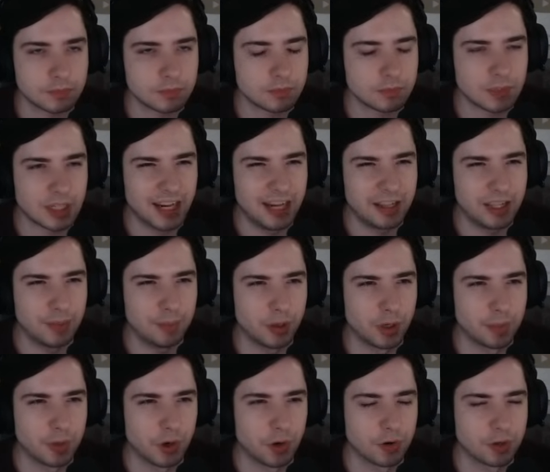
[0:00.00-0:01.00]
I think probably
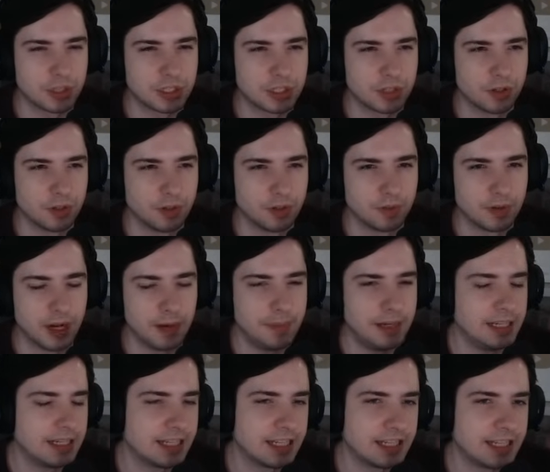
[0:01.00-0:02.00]
also, I mean,
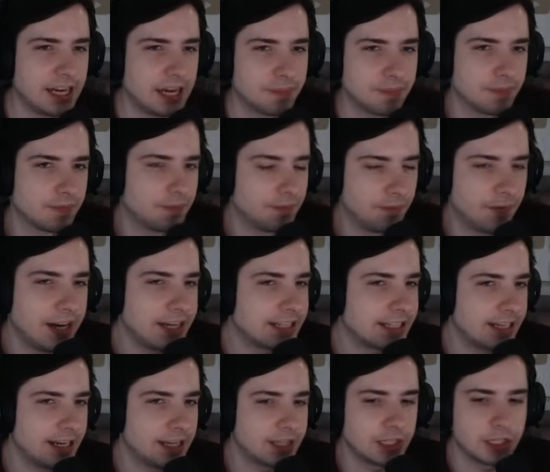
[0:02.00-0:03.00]
it's the same. Vice
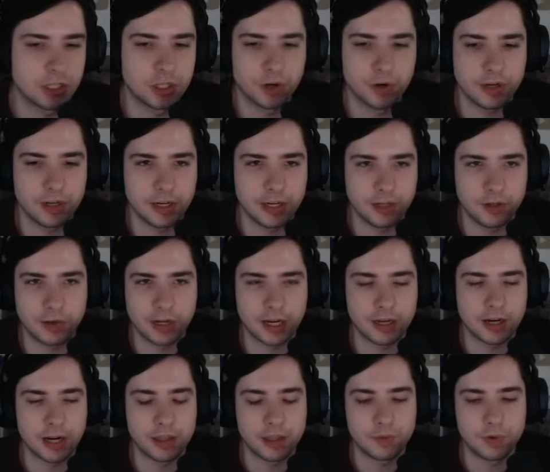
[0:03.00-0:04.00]
Glasses, like you can
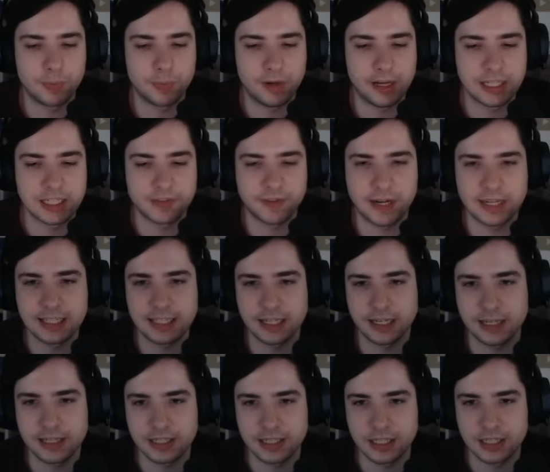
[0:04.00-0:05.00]
either replace Vice
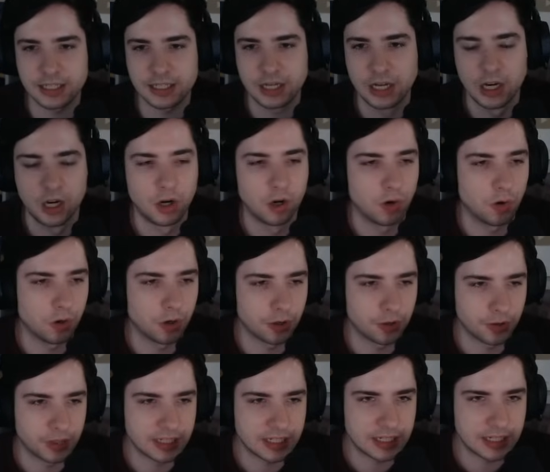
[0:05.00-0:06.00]
Glasses or
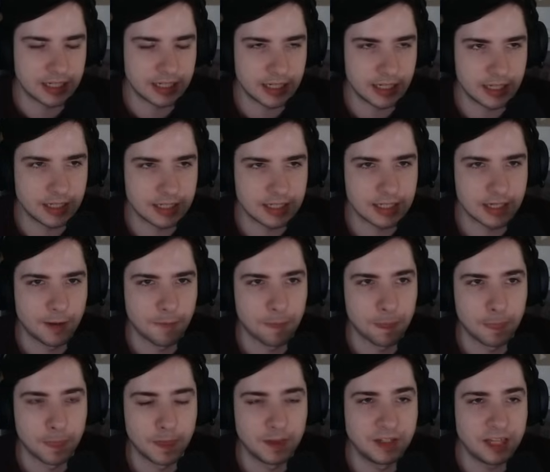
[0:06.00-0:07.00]
Curse Incense.
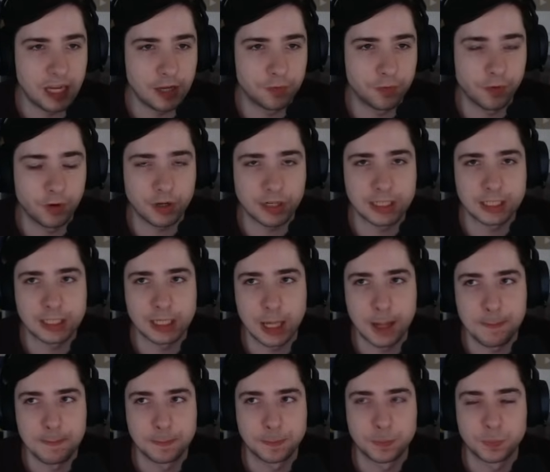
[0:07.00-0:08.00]
Delphox,
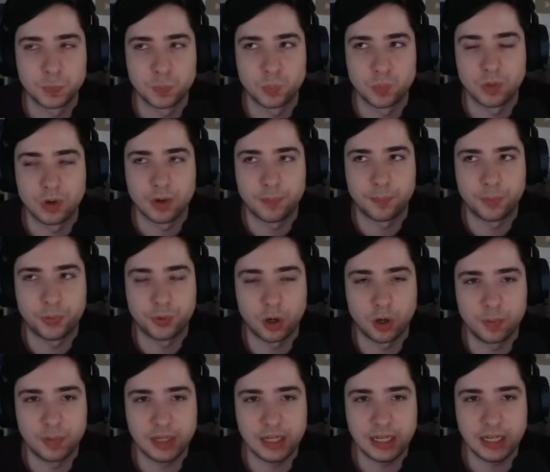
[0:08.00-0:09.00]

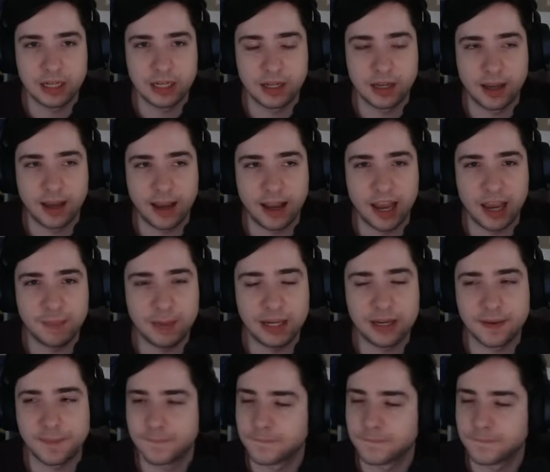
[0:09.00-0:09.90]
probably, I mean,